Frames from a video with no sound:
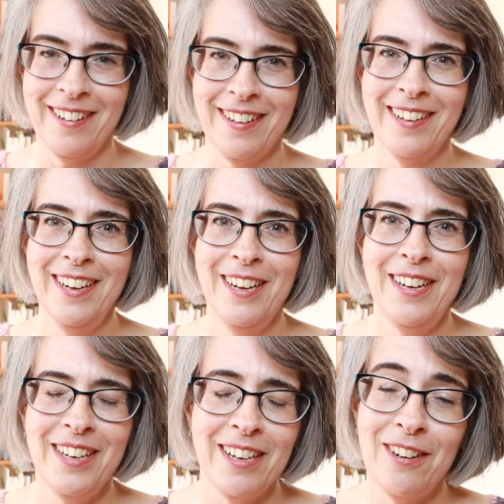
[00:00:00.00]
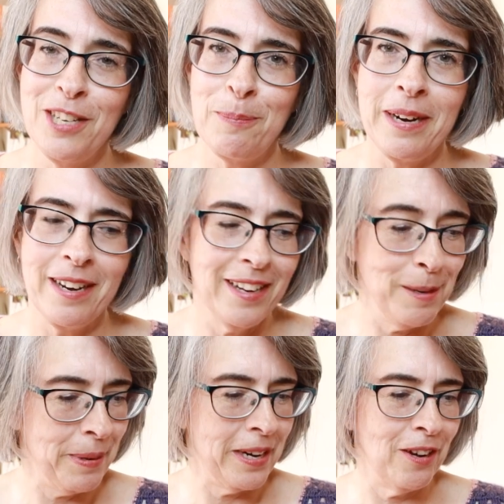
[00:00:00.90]
Oh,
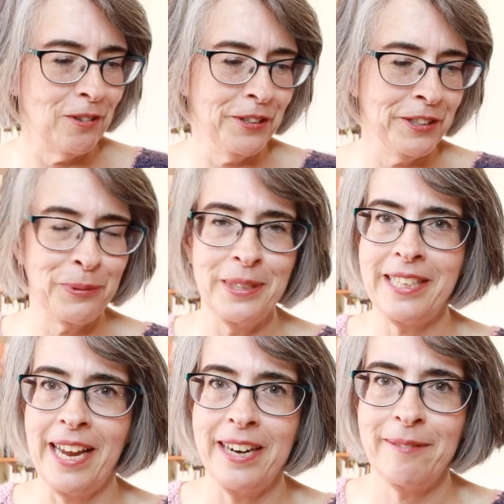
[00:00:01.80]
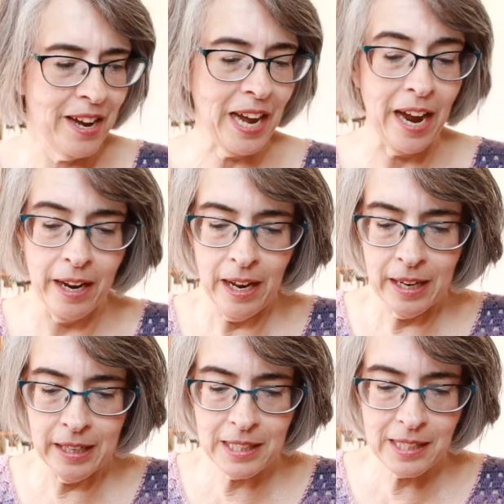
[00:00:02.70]
he better hold on to his hat. Okay,
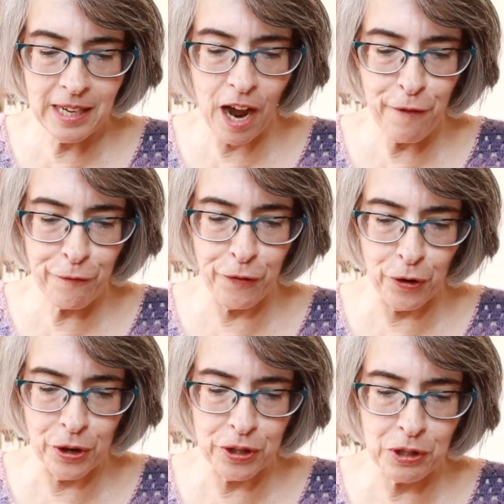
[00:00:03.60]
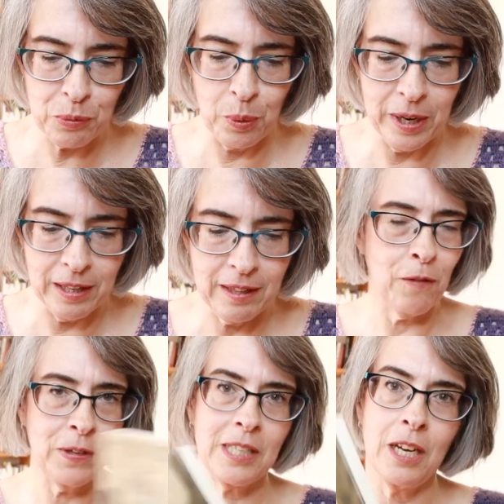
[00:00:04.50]
let's start first with,
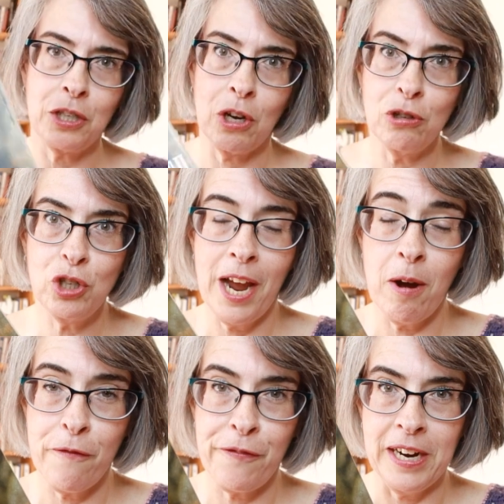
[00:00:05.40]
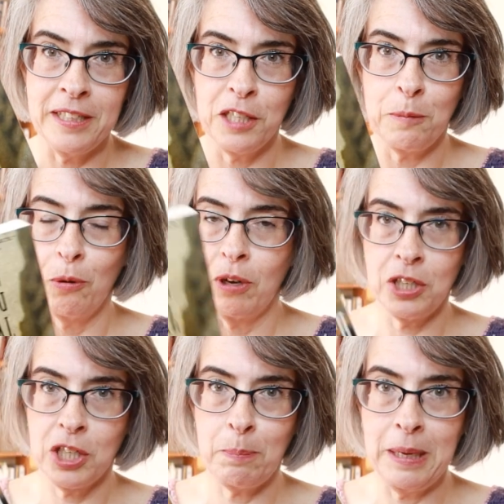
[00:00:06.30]
obviously I told you how I found this book. I
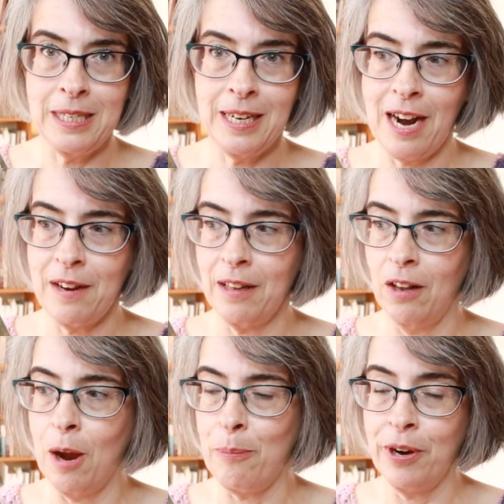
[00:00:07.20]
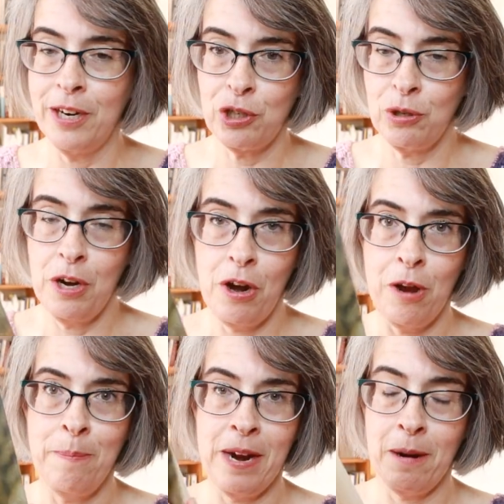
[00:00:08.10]
just picked it out of the library, and I should have
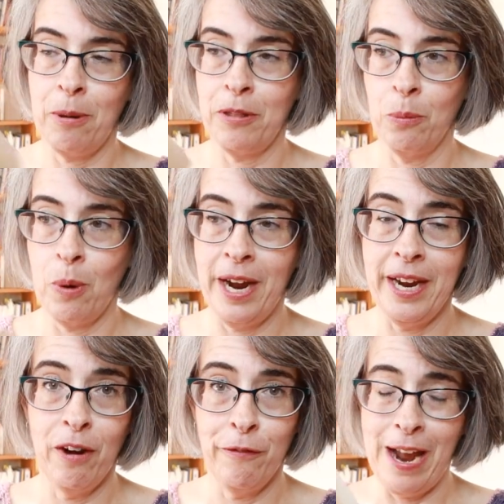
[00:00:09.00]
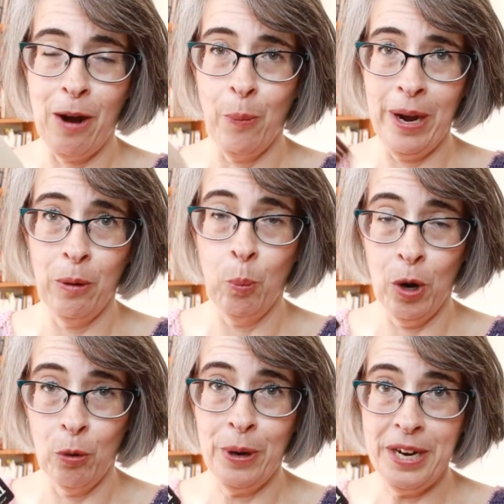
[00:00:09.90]
known better by the way of how
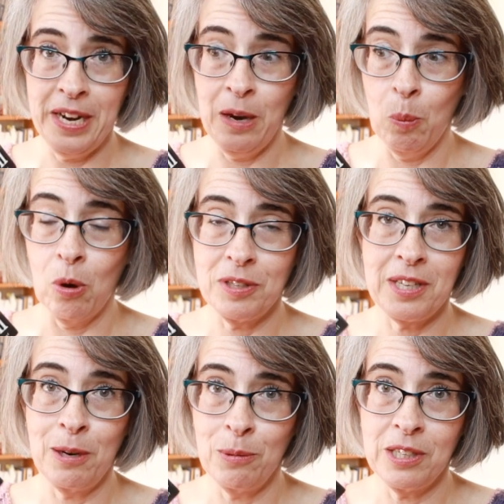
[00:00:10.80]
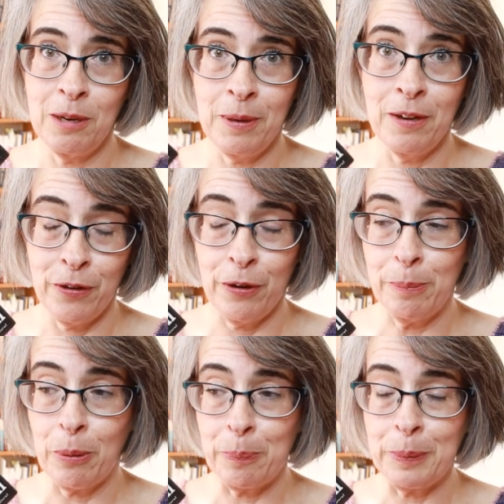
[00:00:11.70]
well read it was, that it was going to be a
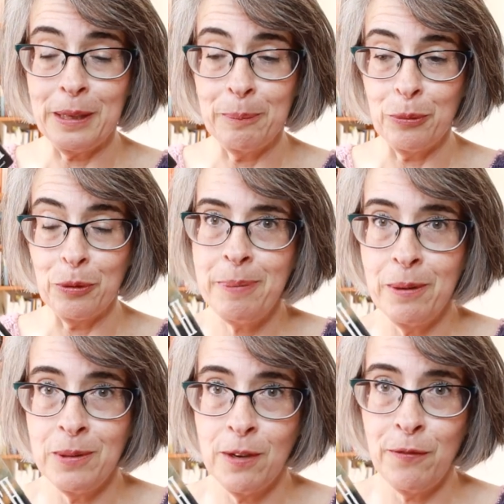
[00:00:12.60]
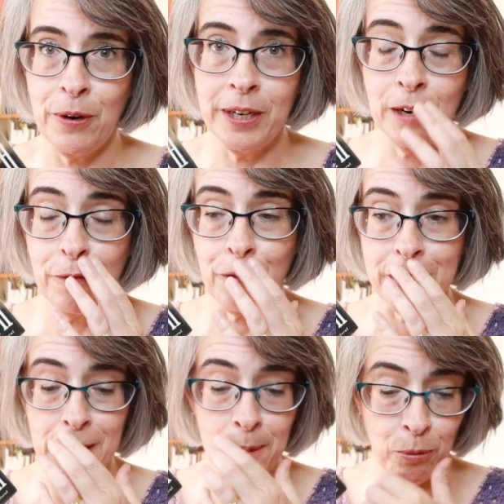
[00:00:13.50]
very popular book, but it was a very
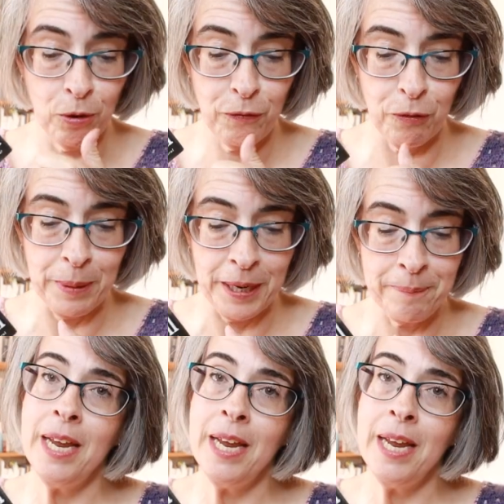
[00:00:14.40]
confronting book for me.